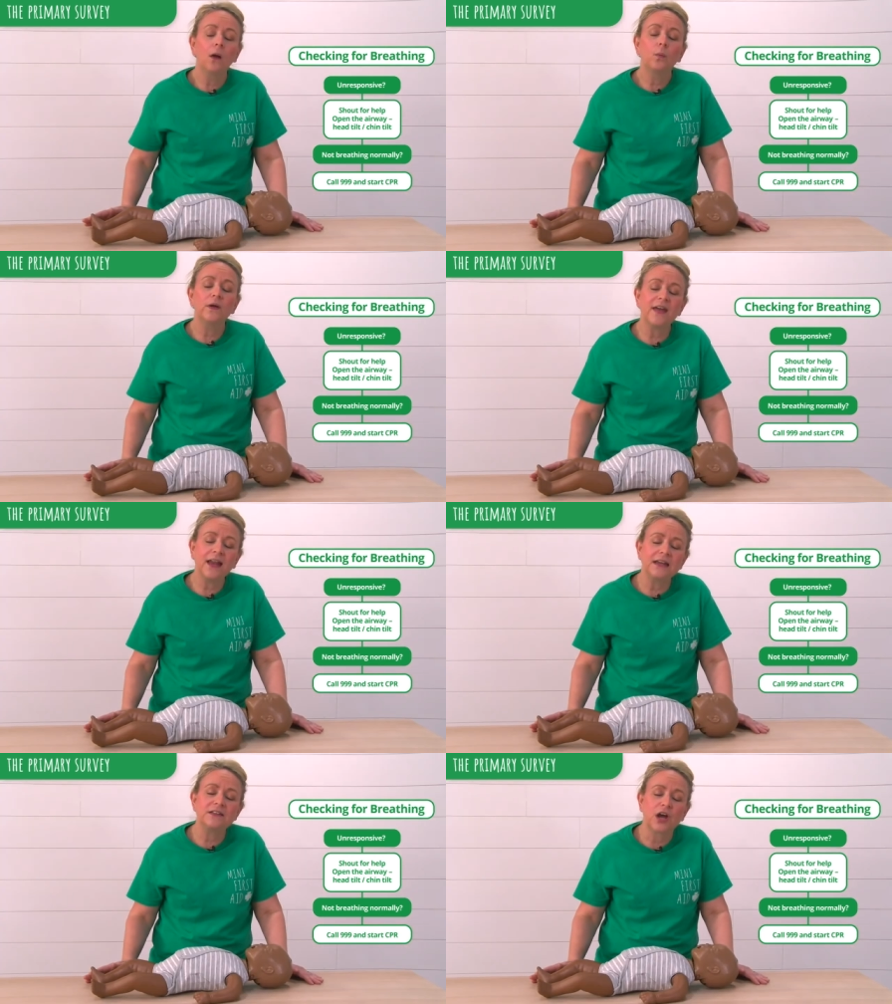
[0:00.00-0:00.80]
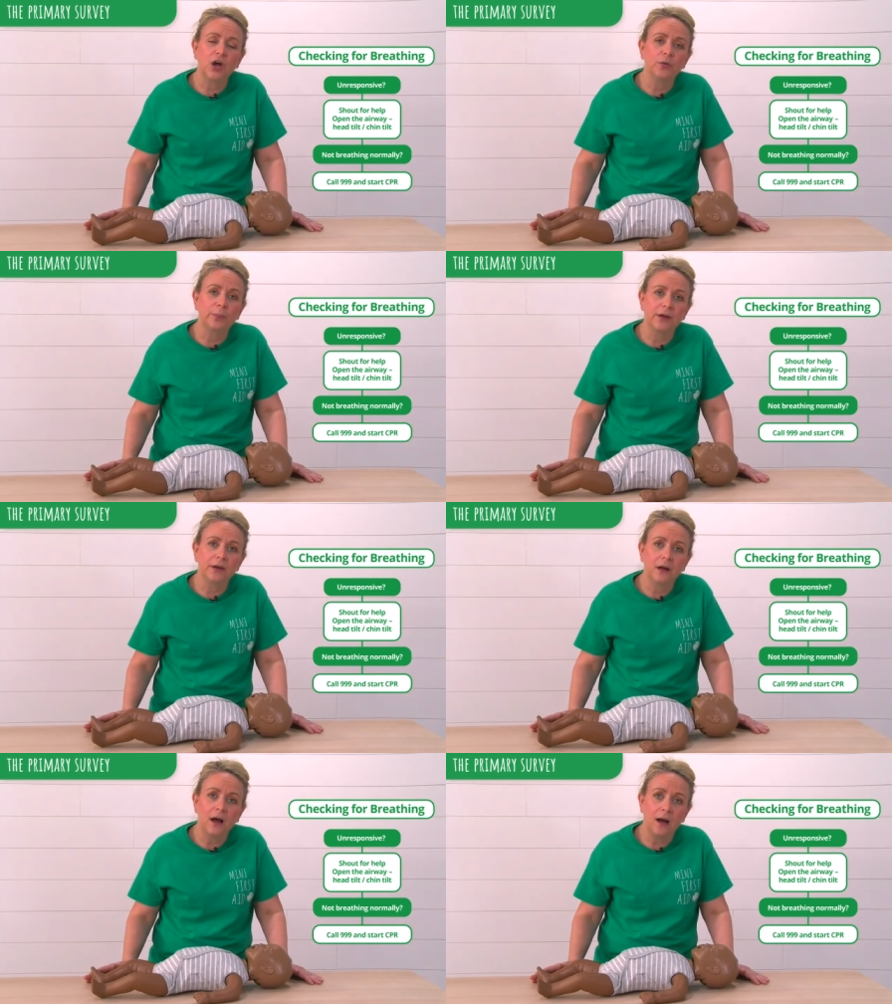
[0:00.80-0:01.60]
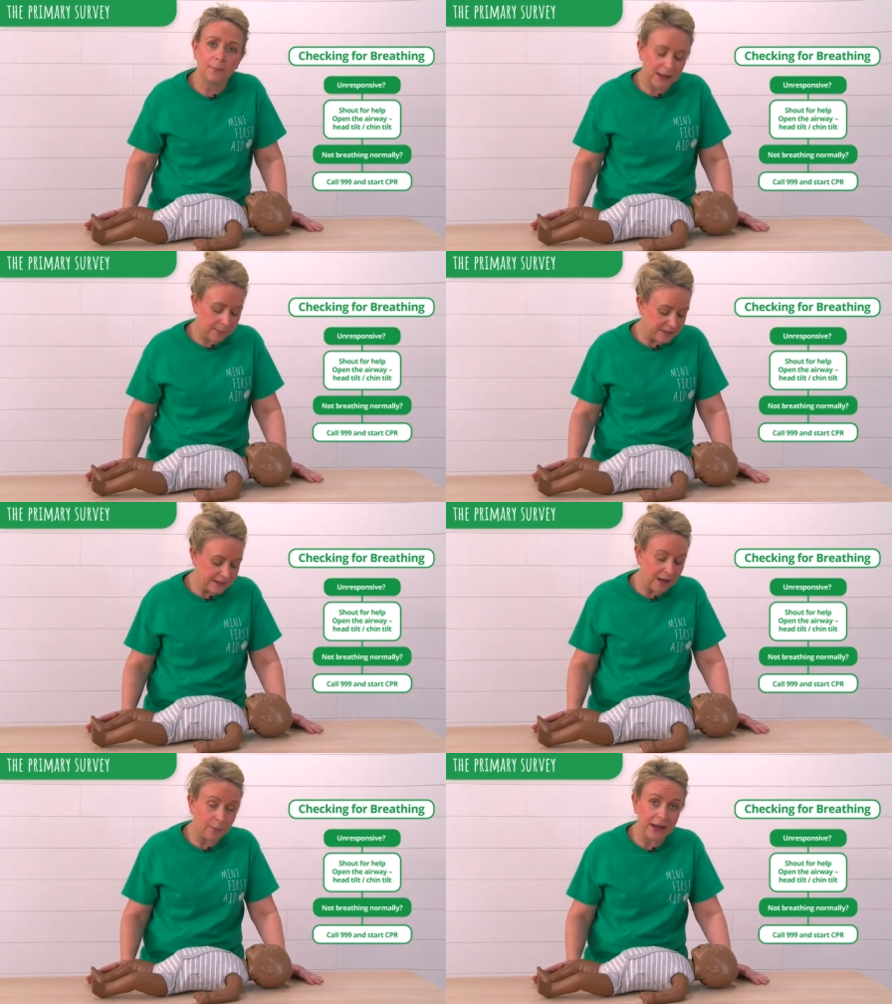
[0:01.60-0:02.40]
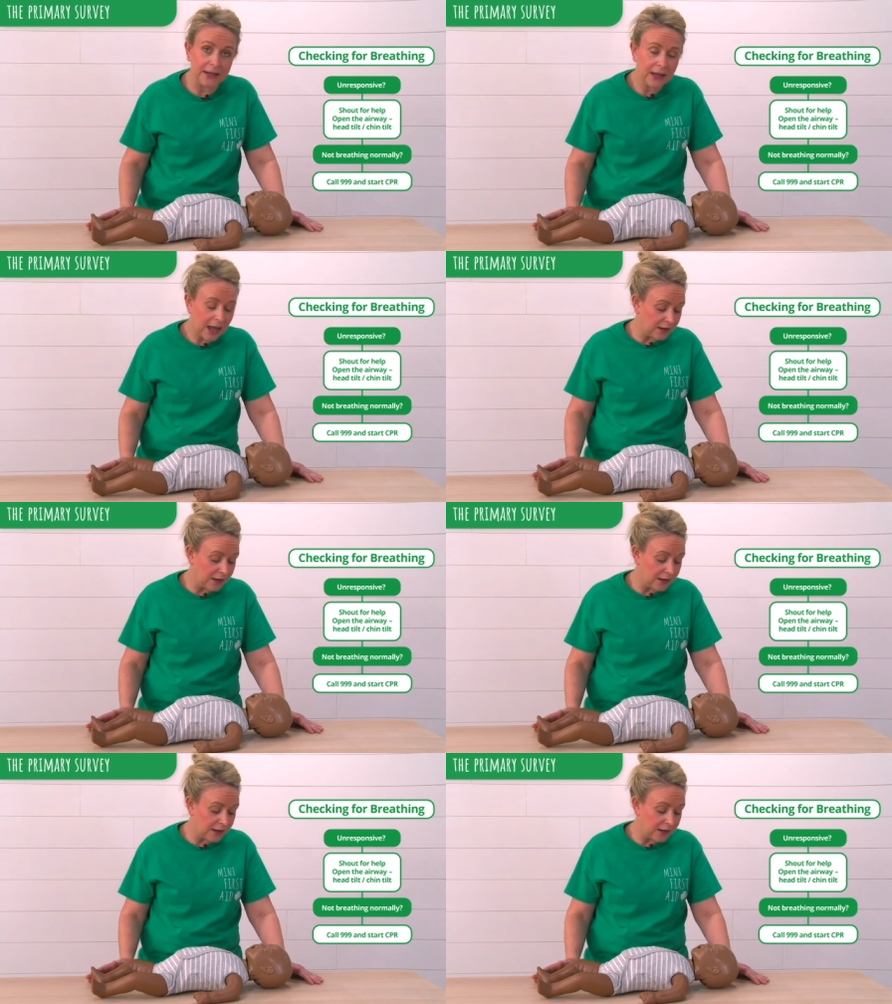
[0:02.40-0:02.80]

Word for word: We then need to open our baby's airway.